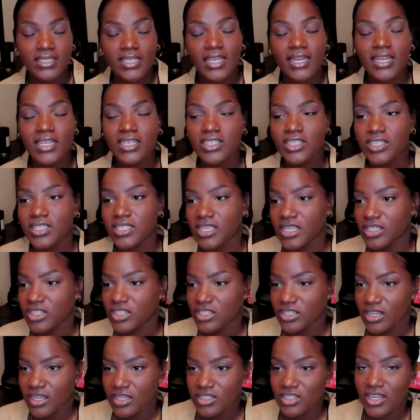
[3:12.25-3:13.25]
And then she said
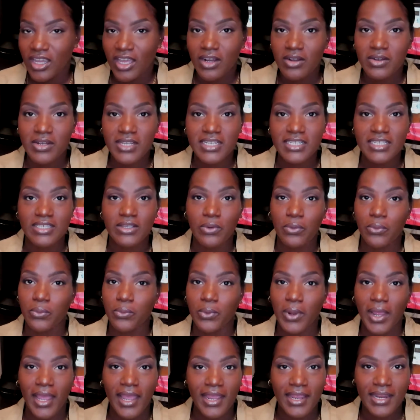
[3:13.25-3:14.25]
she got on these
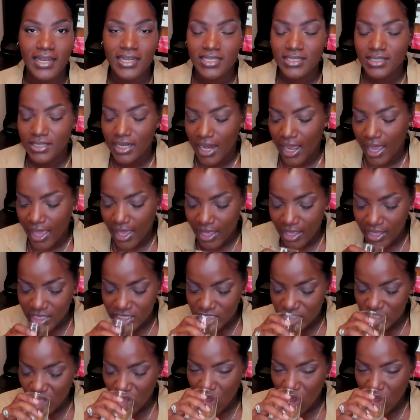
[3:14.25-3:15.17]
raggedy slides.